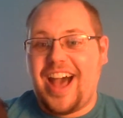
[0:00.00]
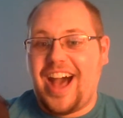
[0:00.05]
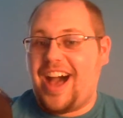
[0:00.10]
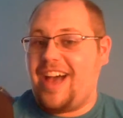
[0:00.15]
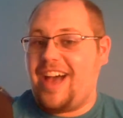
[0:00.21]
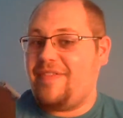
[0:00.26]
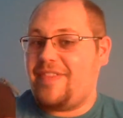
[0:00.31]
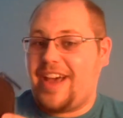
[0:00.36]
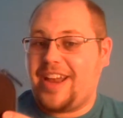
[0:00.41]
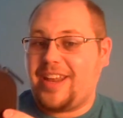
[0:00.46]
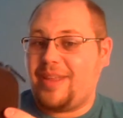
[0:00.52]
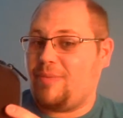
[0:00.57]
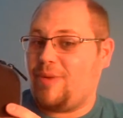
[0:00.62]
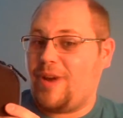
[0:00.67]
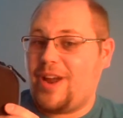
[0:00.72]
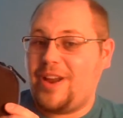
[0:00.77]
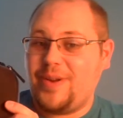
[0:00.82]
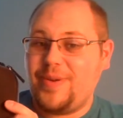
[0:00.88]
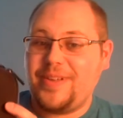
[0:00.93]
I've got the
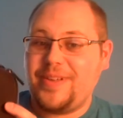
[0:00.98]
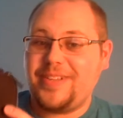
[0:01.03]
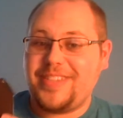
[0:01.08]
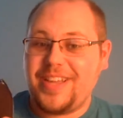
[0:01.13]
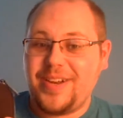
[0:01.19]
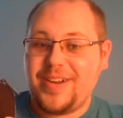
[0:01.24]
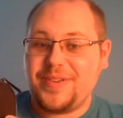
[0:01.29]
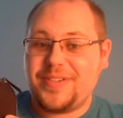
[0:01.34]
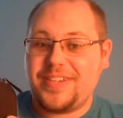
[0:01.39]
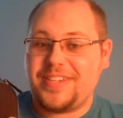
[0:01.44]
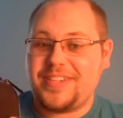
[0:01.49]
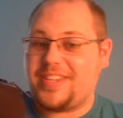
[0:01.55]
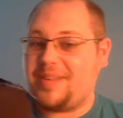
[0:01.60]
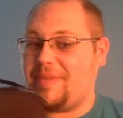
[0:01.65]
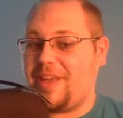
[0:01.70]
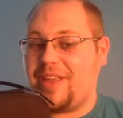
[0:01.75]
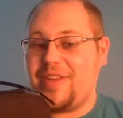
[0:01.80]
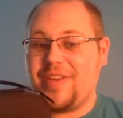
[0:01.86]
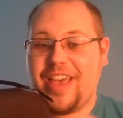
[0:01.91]
brand new Nintendo
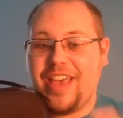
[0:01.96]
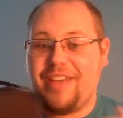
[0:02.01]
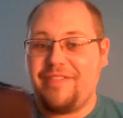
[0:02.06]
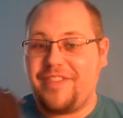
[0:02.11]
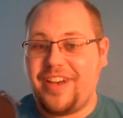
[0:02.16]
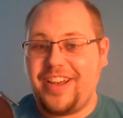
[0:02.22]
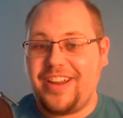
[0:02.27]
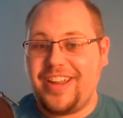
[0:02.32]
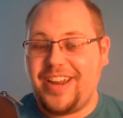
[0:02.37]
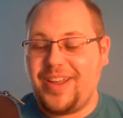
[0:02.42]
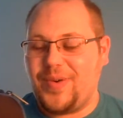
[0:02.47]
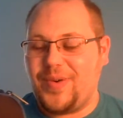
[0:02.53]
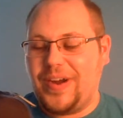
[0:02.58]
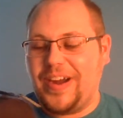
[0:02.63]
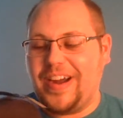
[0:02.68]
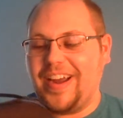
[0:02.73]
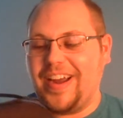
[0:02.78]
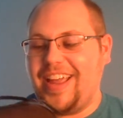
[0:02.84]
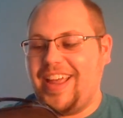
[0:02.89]
system that you can't find
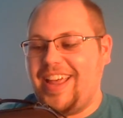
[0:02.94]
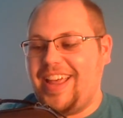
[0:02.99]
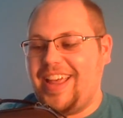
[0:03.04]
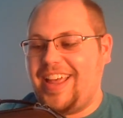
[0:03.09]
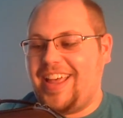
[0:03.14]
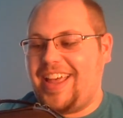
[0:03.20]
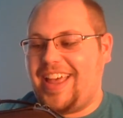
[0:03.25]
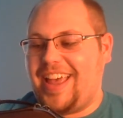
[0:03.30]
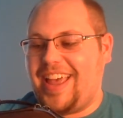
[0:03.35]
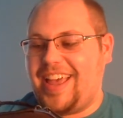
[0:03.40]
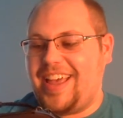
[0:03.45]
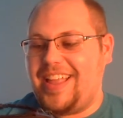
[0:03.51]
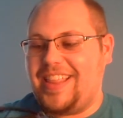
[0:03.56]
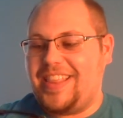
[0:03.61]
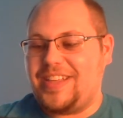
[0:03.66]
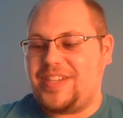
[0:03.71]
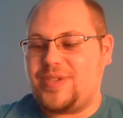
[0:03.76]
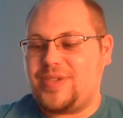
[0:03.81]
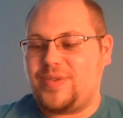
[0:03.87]
anywhere.
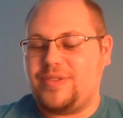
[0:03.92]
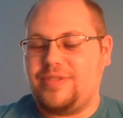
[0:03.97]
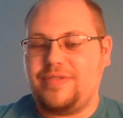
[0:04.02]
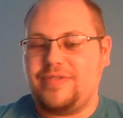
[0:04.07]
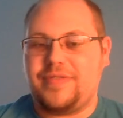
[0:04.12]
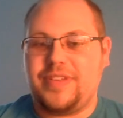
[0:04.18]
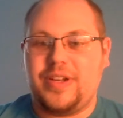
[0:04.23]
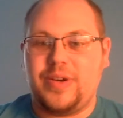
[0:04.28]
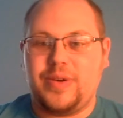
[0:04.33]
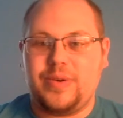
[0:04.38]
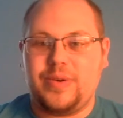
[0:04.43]
And that sort of,